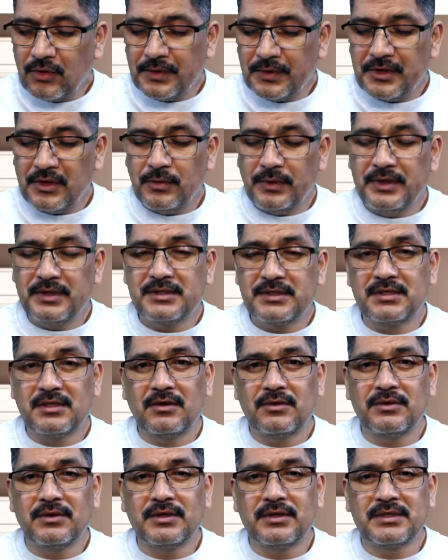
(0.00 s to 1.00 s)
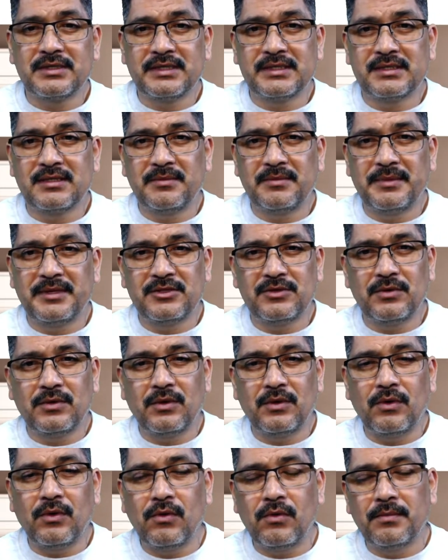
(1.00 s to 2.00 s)
and you install a system into a
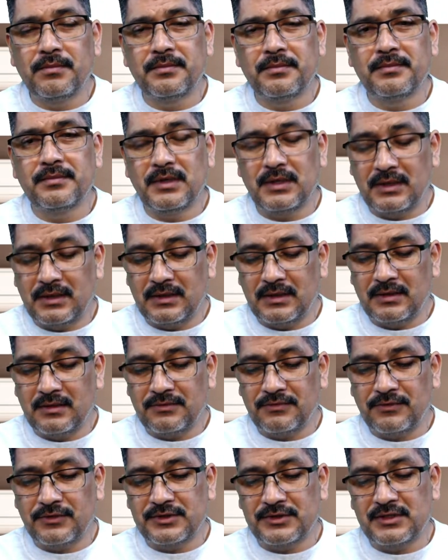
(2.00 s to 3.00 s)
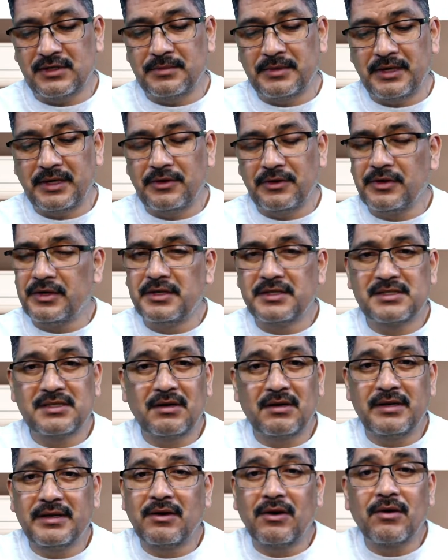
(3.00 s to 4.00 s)
home for somebody. You can
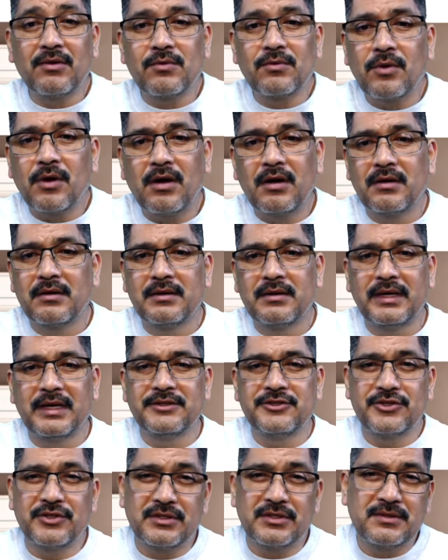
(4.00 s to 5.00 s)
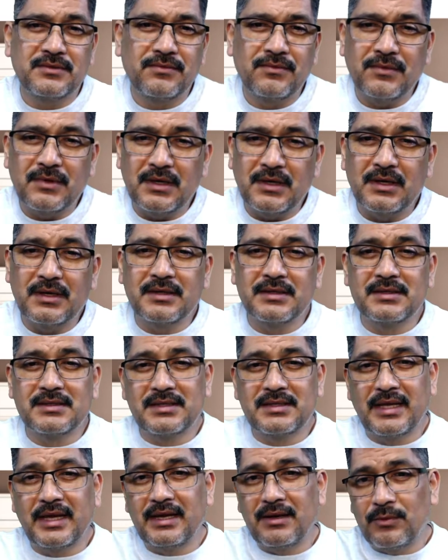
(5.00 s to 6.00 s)
install it all wrong and just
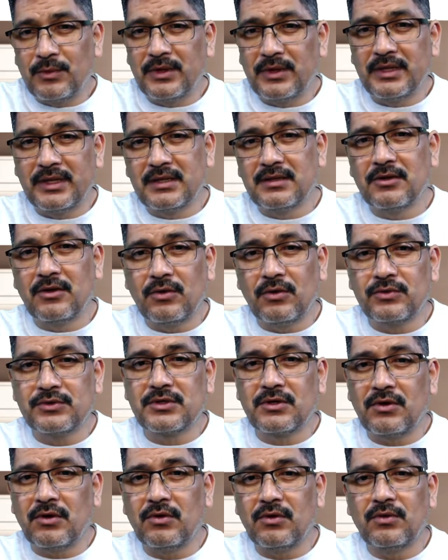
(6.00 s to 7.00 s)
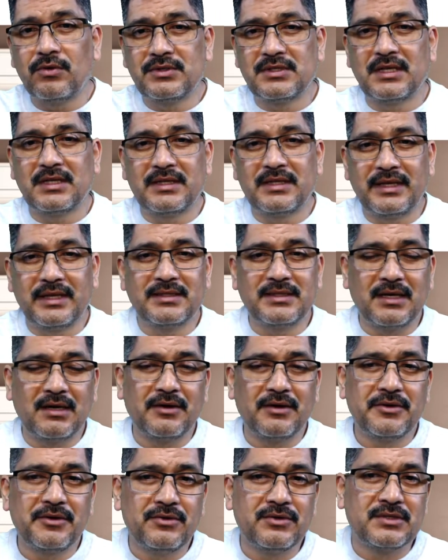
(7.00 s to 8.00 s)
stay within those codes that they tell
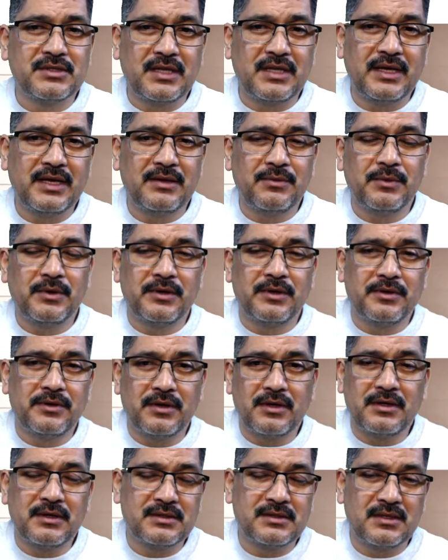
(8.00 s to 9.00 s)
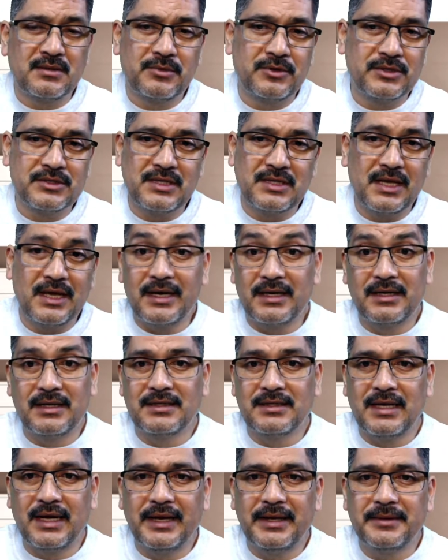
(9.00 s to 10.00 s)
you to stay, where the customer is not gonna
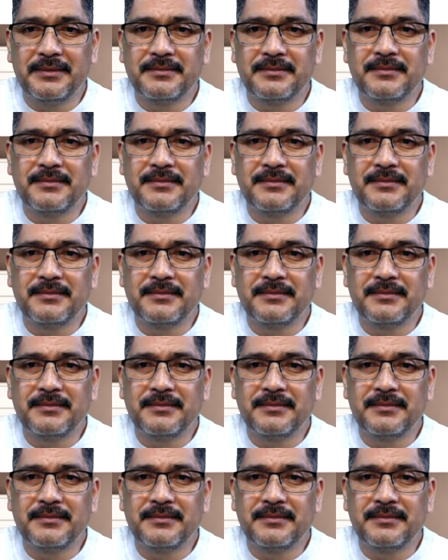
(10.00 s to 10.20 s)
die.